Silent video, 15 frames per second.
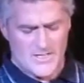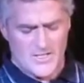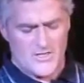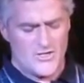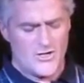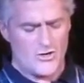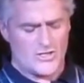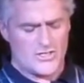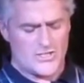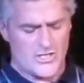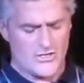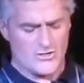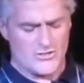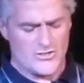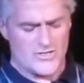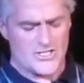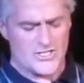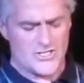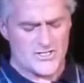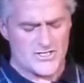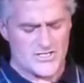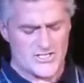Nocturnal
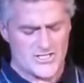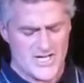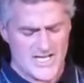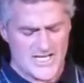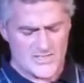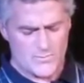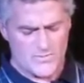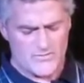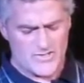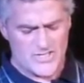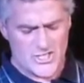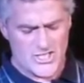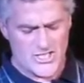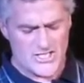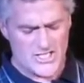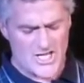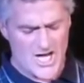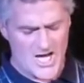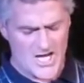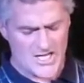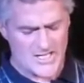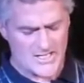creatures, the snakes would return to
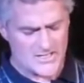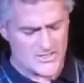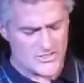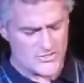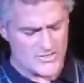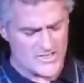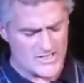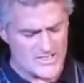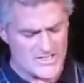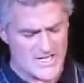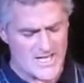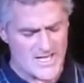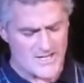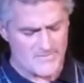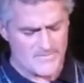hide during the day.